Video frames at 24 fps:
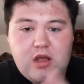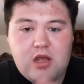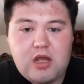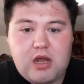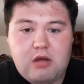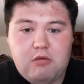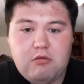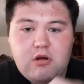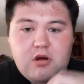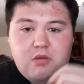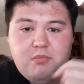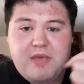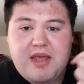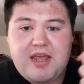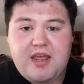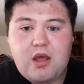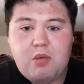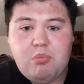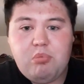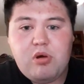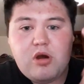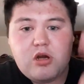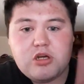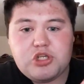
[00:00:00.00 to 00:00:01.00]
I'm gonna make a
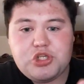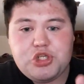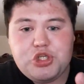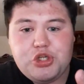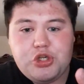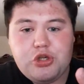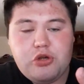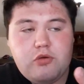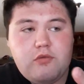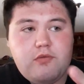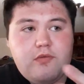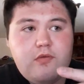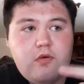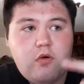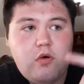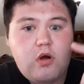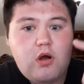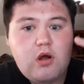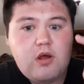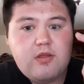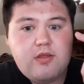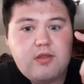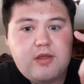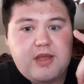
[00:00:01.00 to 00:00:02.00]
part two
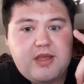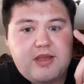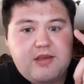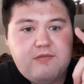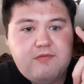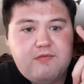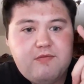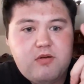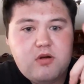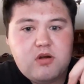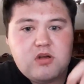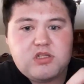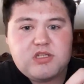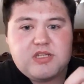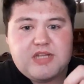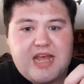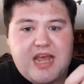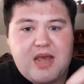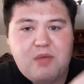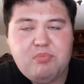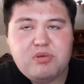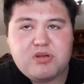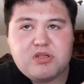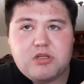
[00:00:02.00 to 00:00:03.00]
for the first
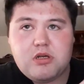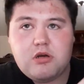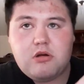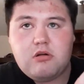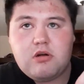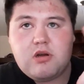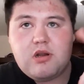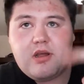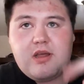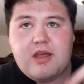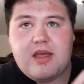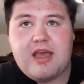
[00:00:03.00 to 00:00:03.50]
episode,